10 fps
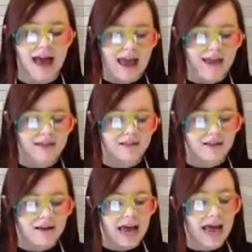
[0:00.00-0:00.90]
AIDS,
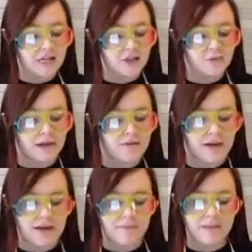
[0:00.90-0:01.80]

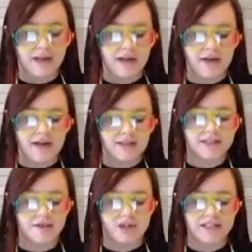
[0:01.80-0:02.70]
HPV, malaria,
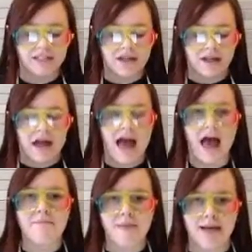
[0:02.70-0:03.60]
syphilis,
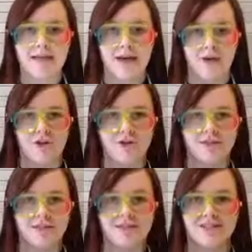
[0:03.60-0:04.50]
and many
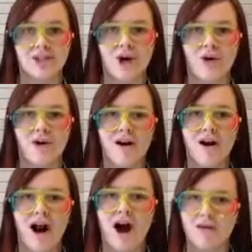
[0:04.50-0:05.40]
others. So
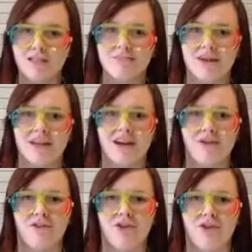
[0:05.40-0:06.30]
always be
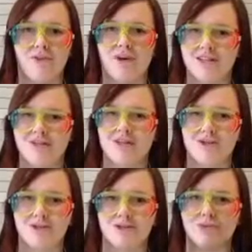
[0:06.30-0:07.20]
careful when you
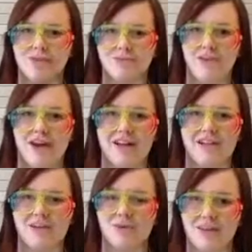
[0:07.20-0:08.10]
choose which blood
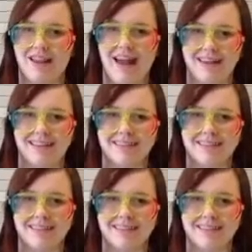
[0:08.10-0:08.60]
you would like.